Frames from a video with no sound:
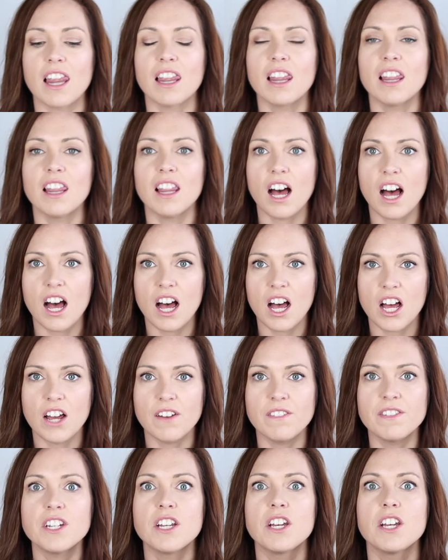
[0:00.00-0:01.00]

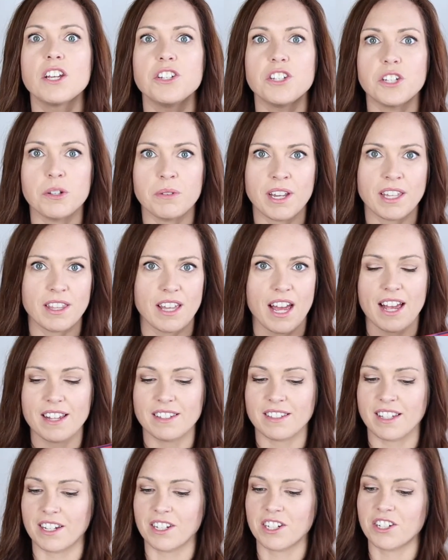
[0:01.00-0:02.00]
loved doing
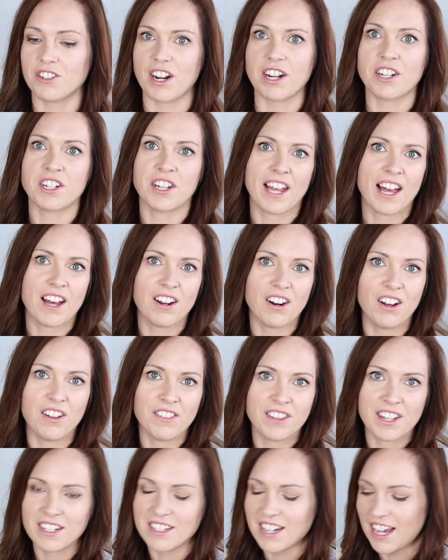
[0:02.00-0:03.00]
this, like stretching out all
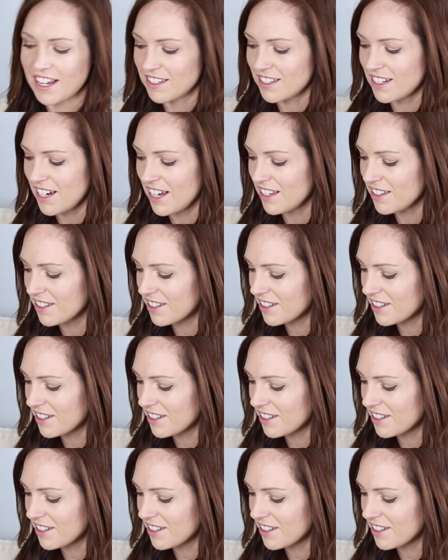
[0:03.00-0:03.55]
the intestines.